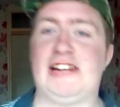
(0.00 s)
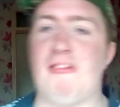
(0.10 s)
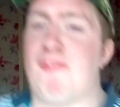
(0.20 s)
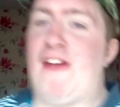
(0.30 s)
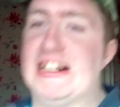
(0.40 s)
the
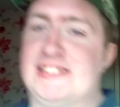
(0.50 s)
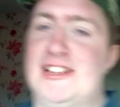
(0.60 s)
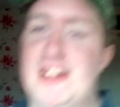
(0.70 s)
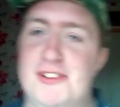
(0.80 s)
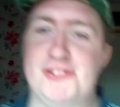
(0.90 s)
face.
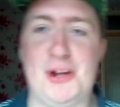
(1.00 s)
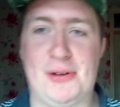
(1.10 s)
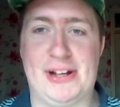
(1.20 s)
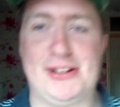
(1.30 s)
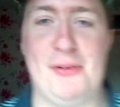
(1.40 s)

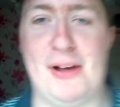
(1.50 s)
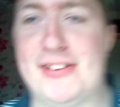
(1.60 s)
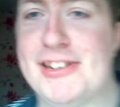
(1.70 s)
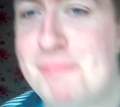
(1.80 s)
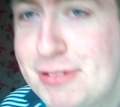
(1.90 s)
Joking, don't
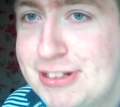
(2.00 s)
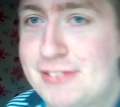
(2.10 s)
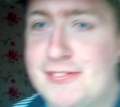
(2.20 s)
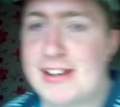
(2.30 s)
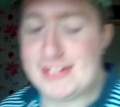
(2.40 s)
have to punch in the
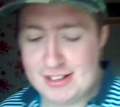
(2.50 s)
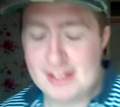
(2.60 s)
face.